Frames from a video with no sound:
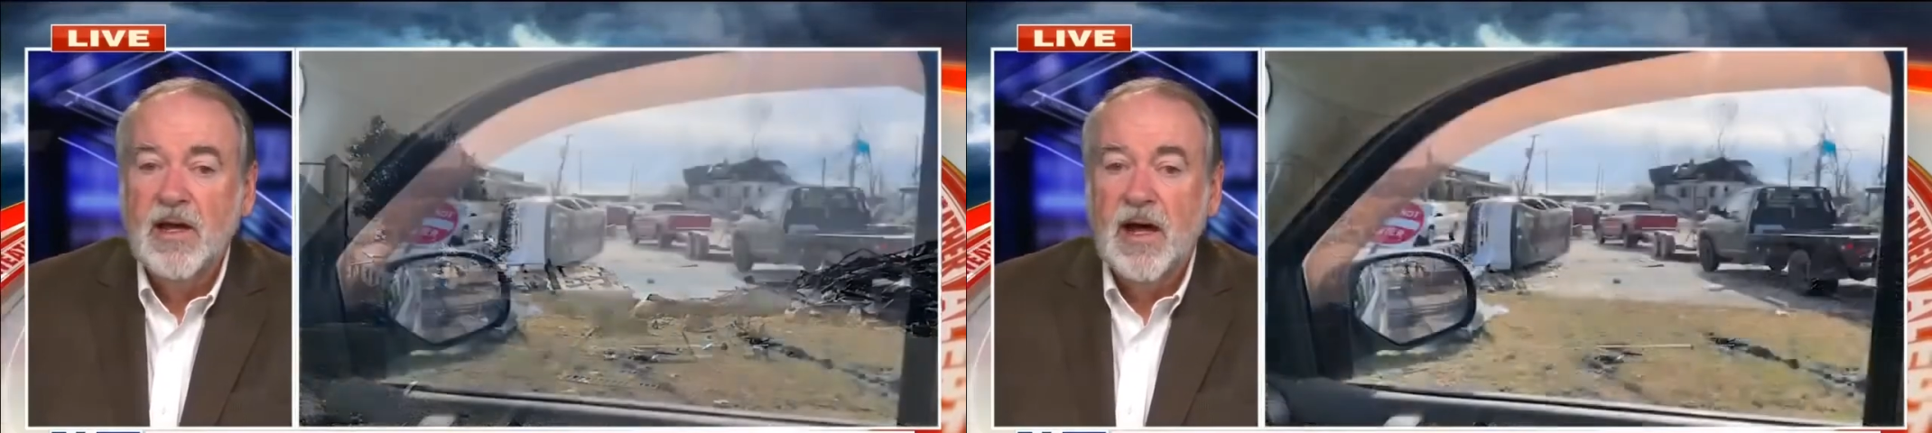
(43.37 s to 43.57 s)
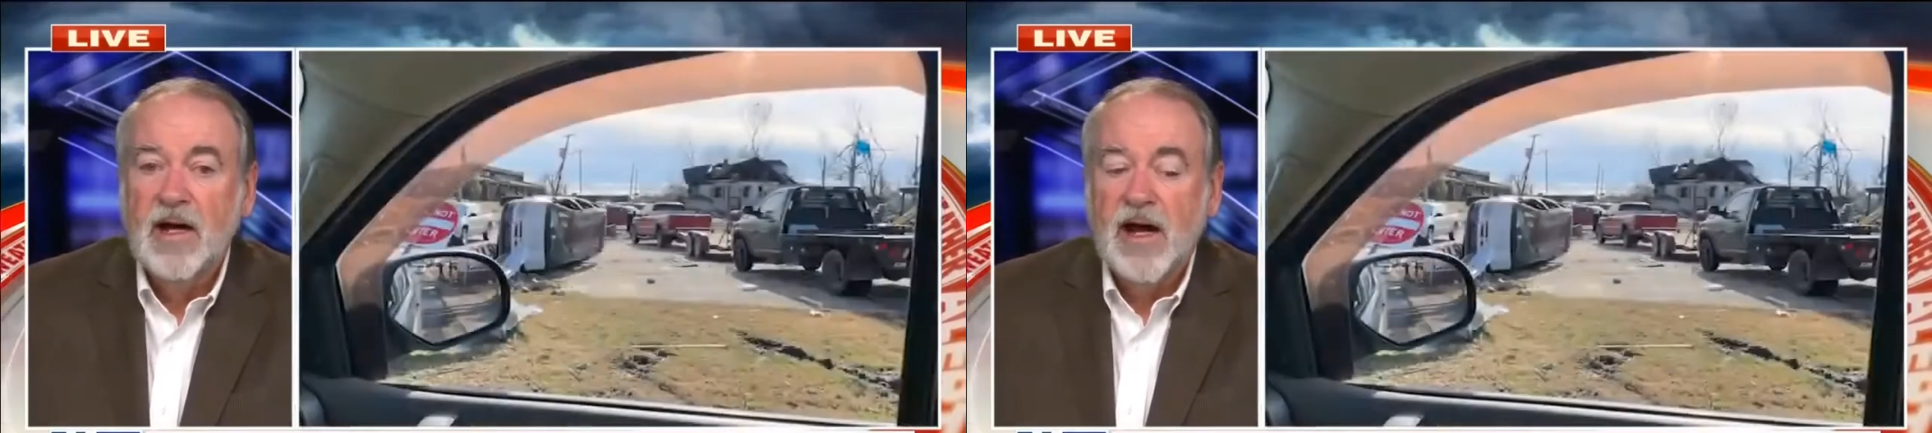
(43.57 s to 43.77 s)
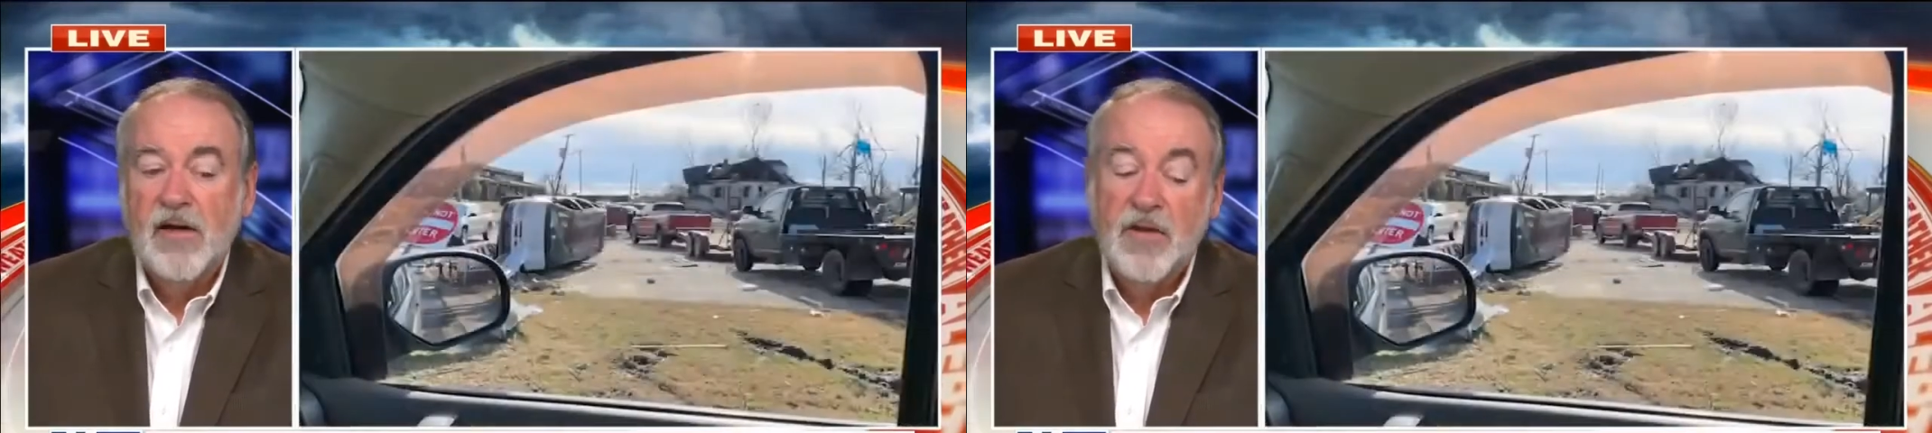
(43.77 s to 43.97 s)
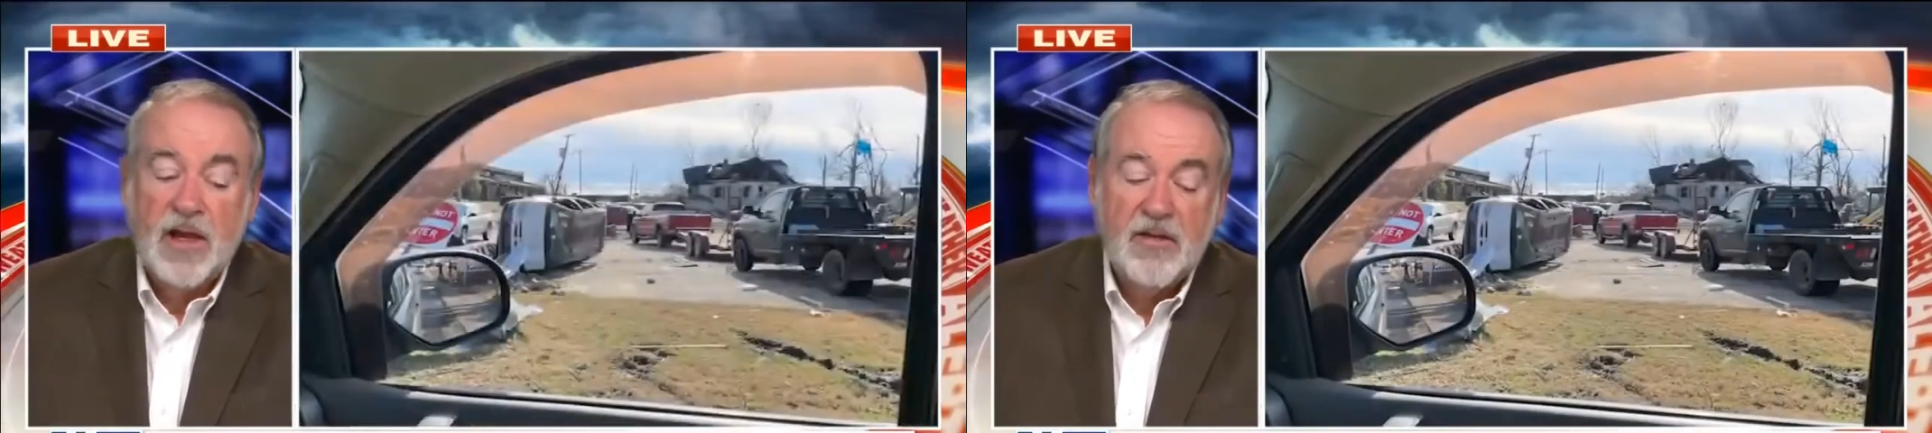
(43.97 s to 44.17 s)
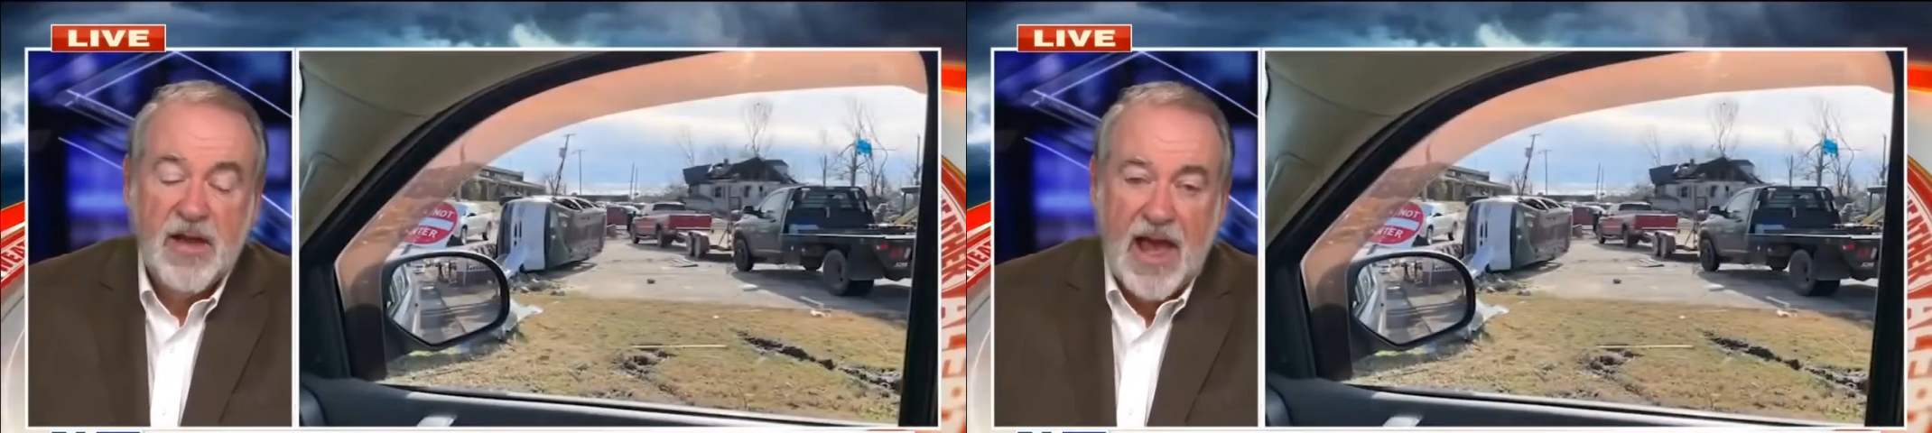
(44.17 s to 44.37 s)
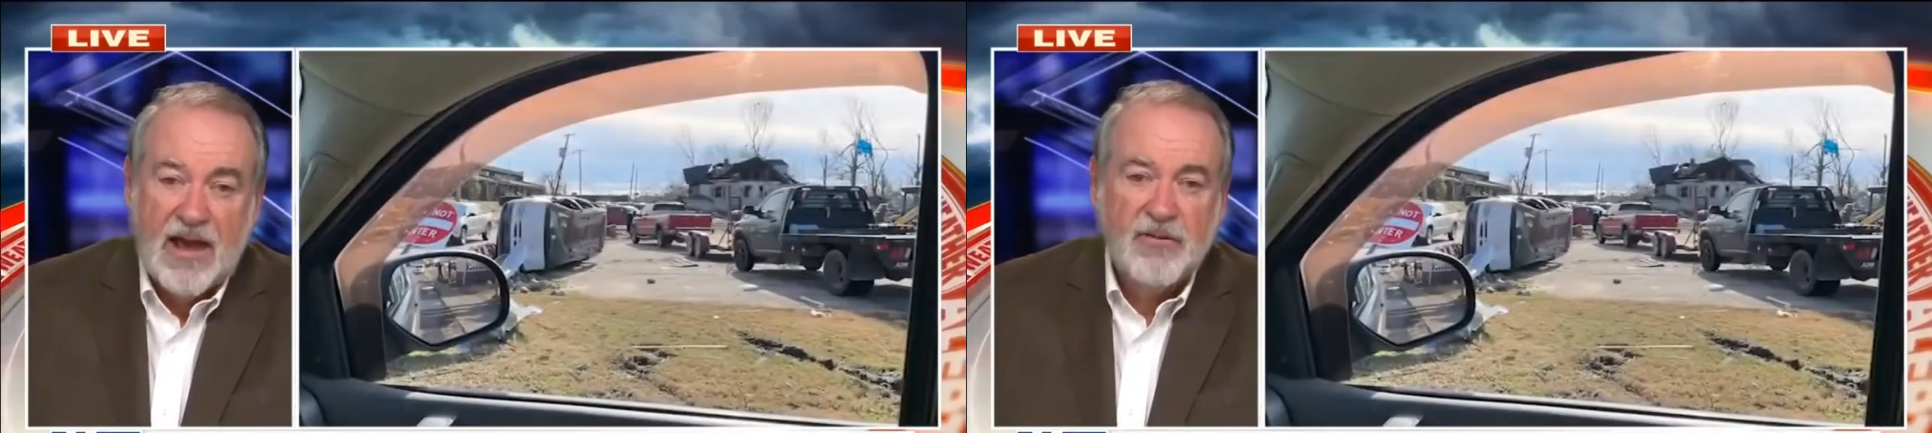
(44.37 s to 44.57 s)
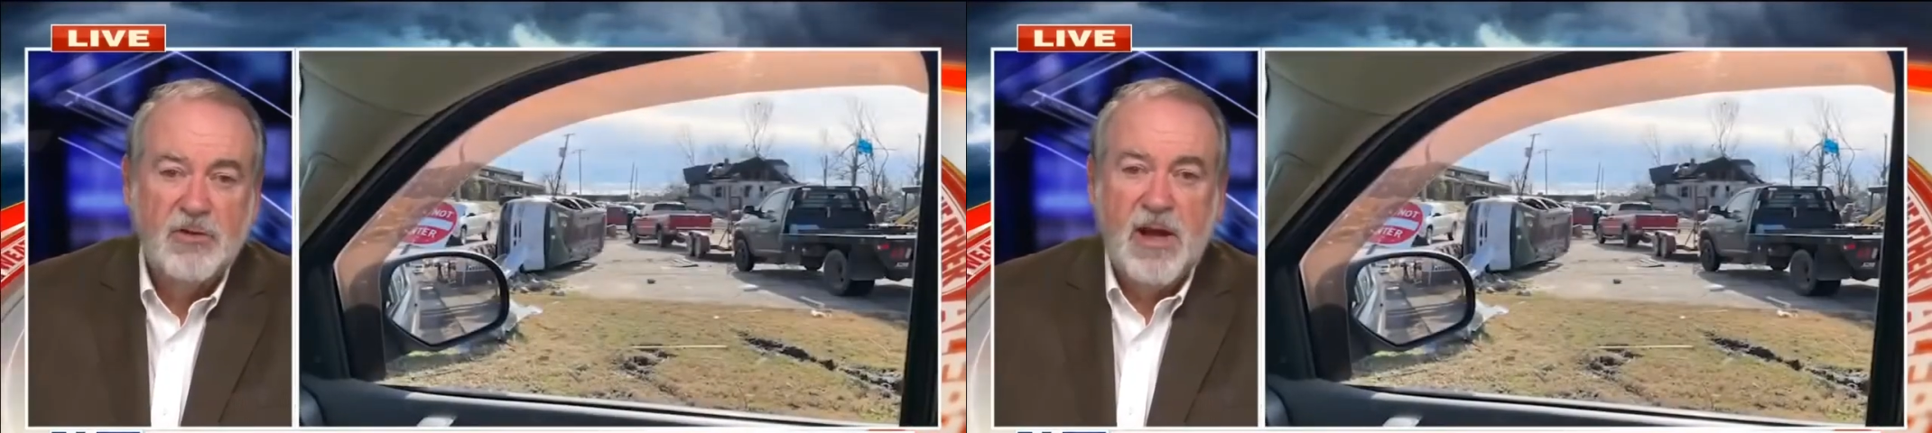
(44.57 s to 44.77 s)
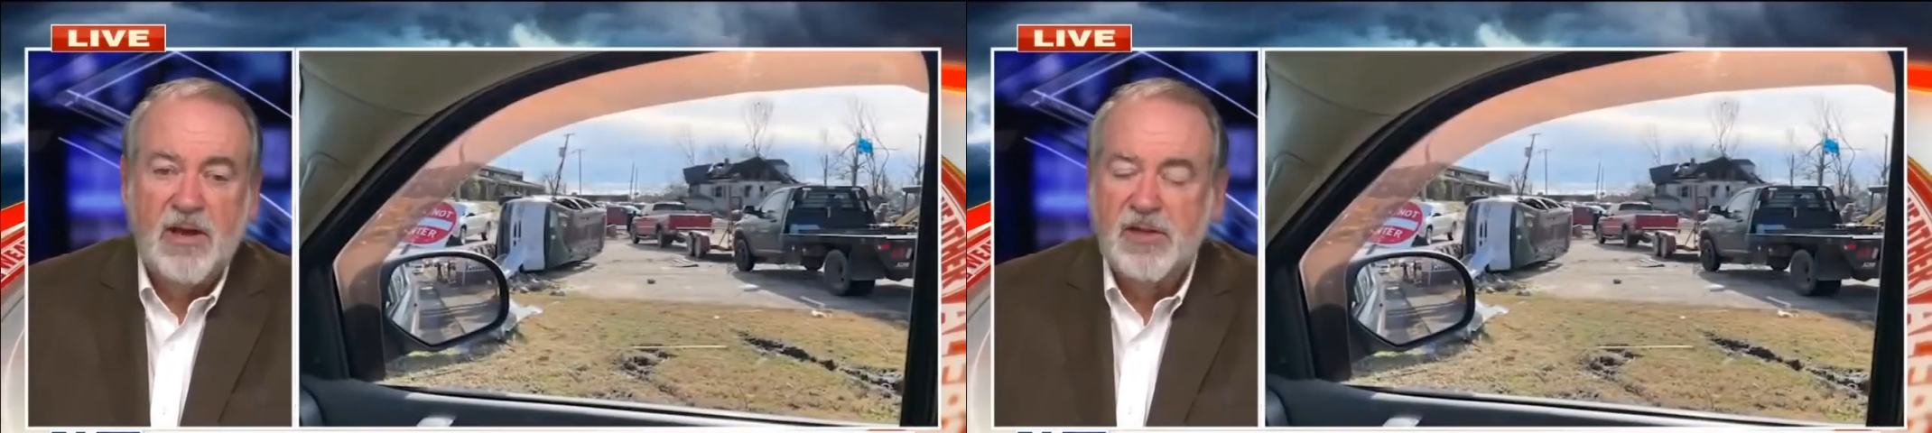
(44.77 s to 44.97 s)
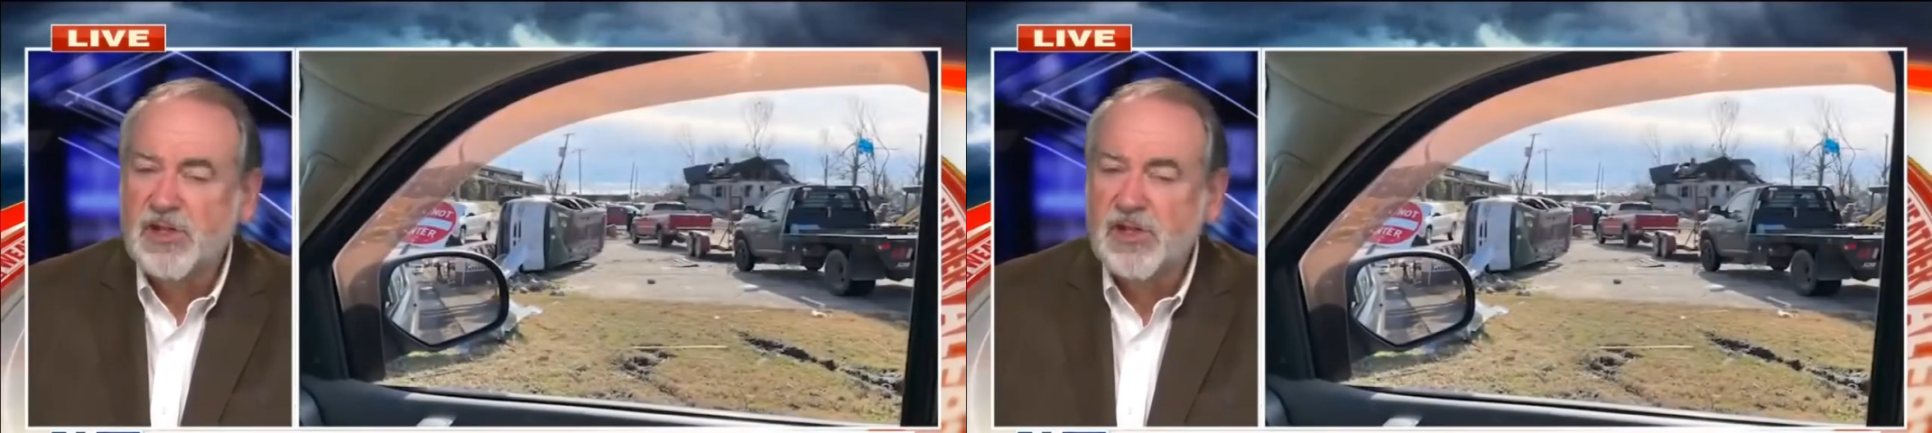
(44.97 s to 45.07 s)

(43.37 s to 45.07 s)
And then in the aftermath,